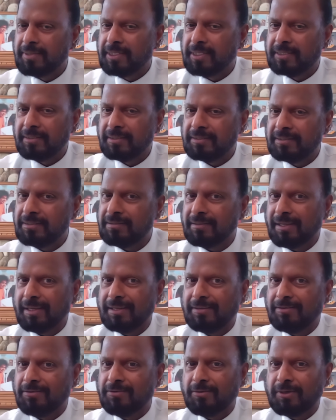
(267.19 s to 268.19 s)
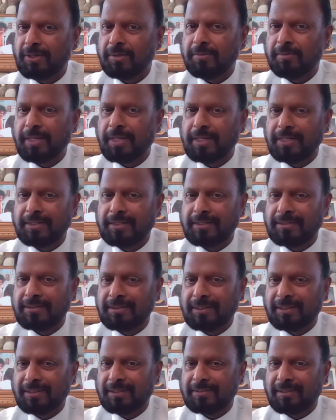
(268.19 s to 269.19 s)
Because I don't want to marry
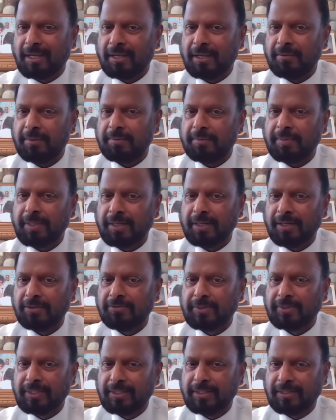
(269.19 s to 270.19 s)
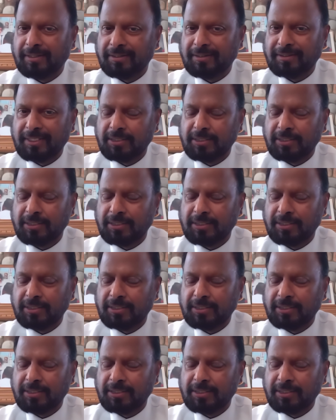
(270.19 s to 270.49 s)
Satya Sai Baba along with her.